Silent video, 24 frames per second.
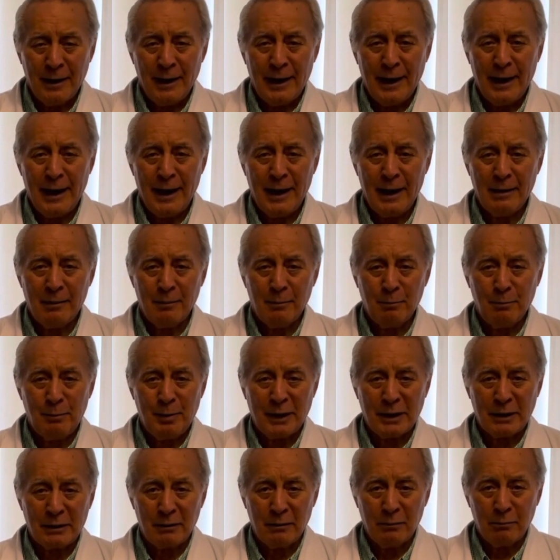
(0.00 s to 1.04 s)

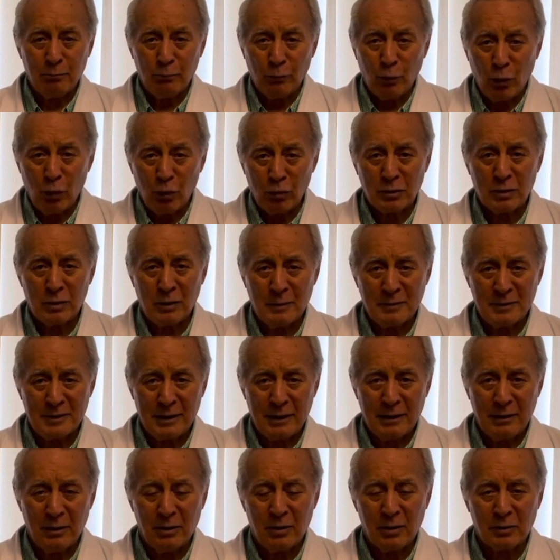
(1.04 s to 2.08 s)
But more times
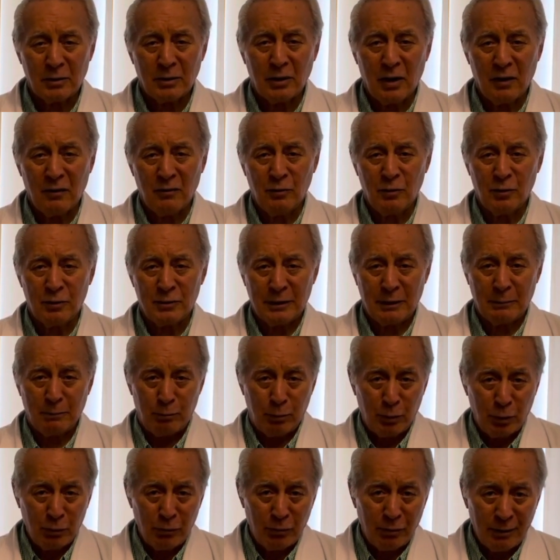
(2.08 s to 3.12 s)
than not, I've looked at
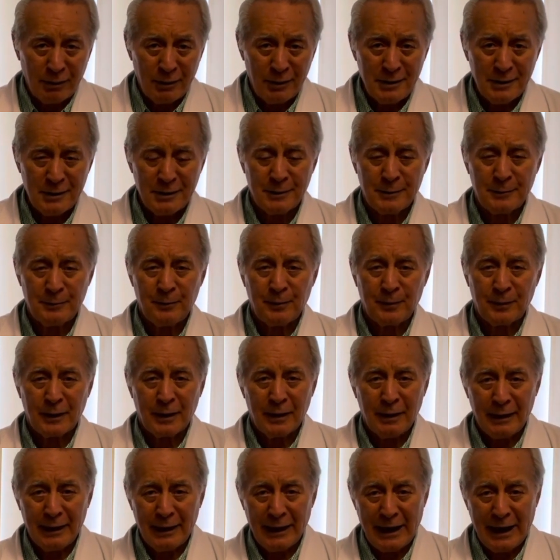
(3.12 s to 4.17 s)
blue eyes,
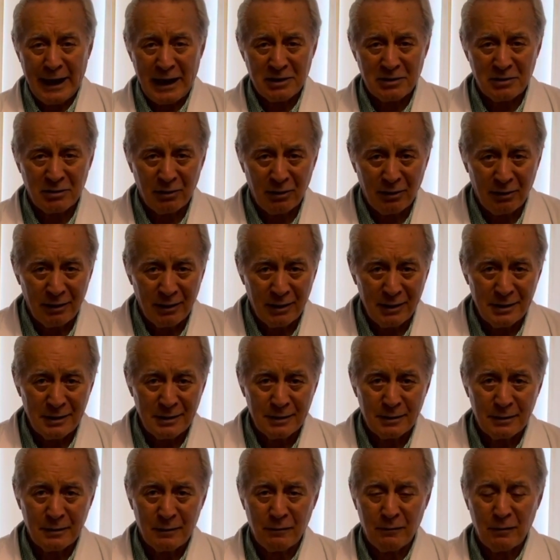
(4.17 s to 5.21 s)
hazel
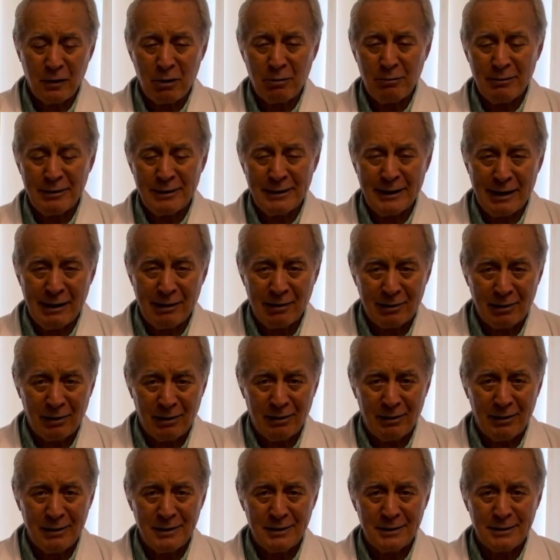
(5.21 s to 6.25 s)
eyes, very dark
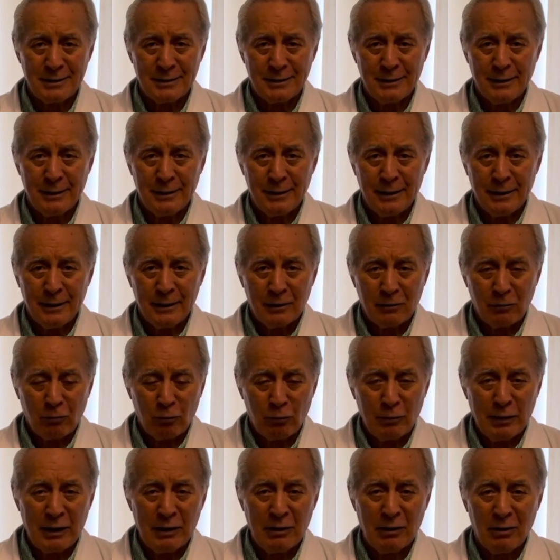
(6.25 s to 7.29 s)
eyes,
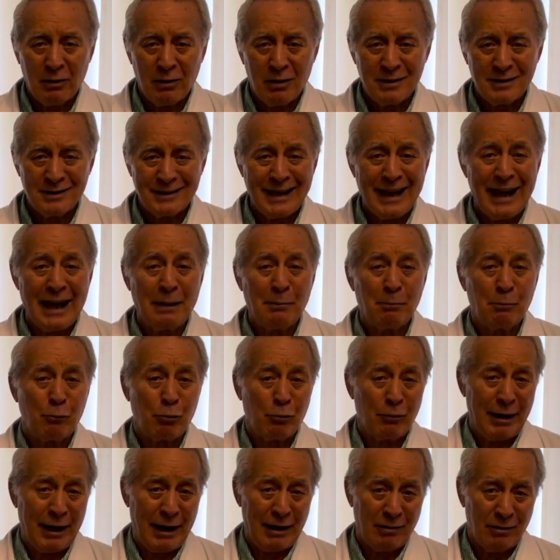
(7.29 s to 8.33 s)
green eyes, and
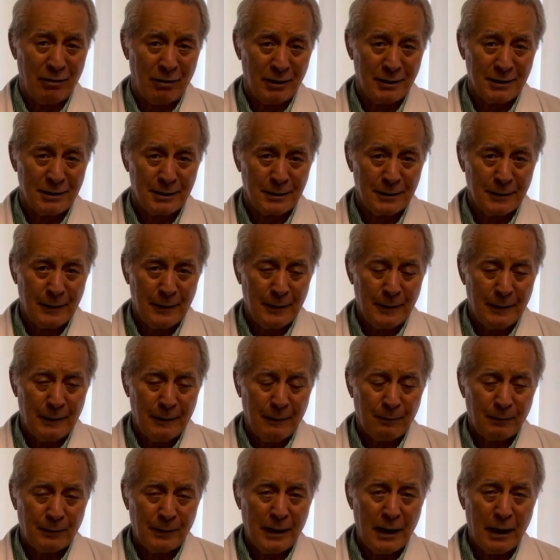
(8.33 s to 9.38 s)
brown eyes.
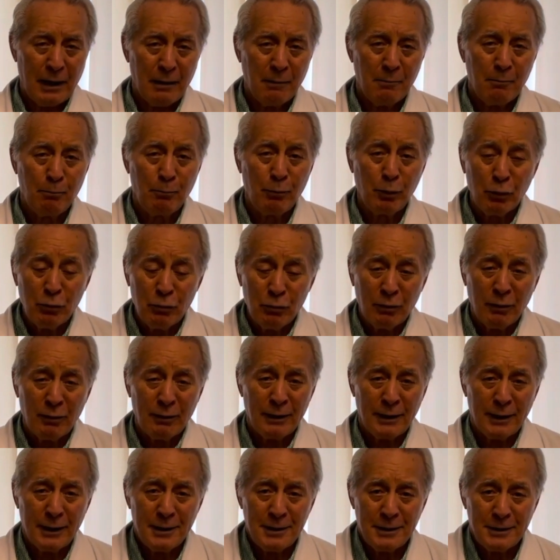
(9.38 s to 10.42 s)
Now, blue
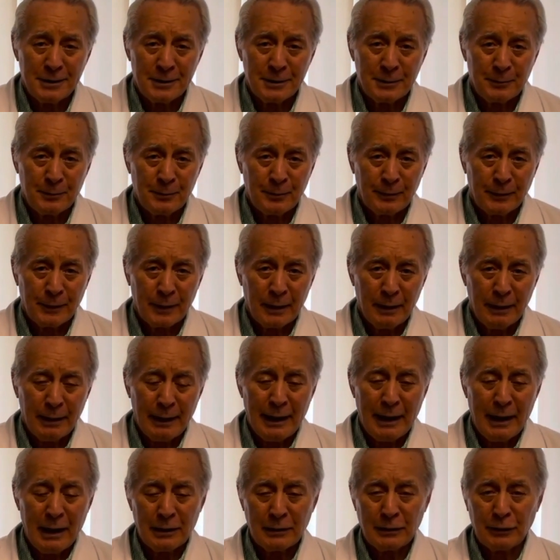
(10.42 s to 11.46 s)
eyes
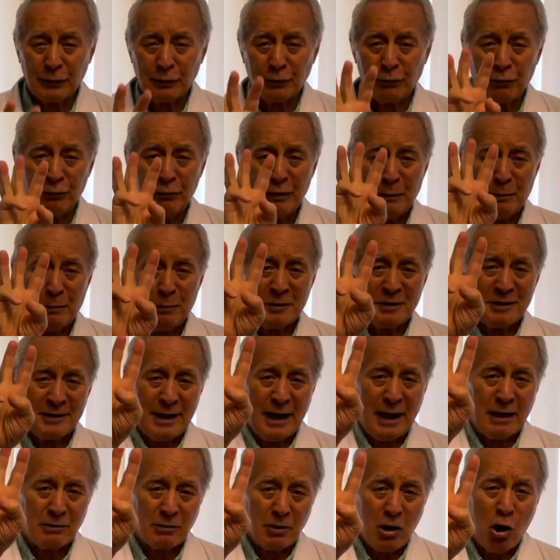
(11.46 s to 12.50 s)
are
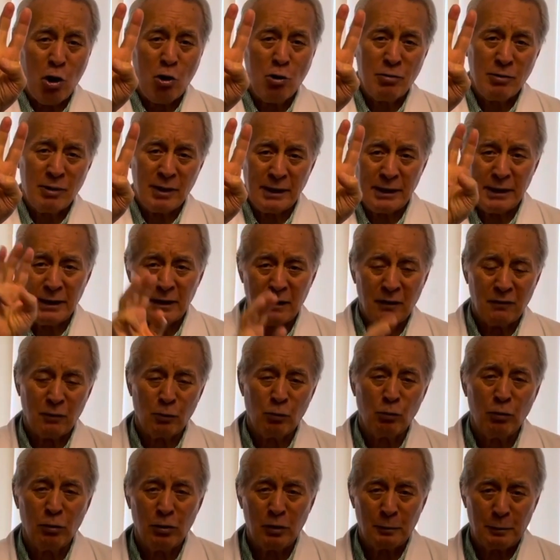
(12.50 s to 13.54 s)
3% only of the
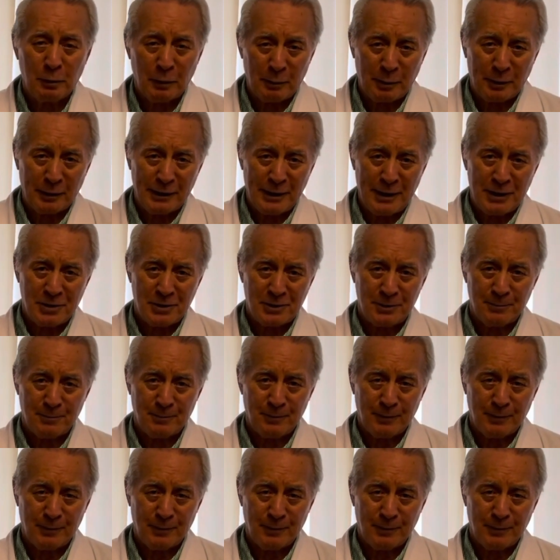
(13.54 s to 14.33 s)
world population.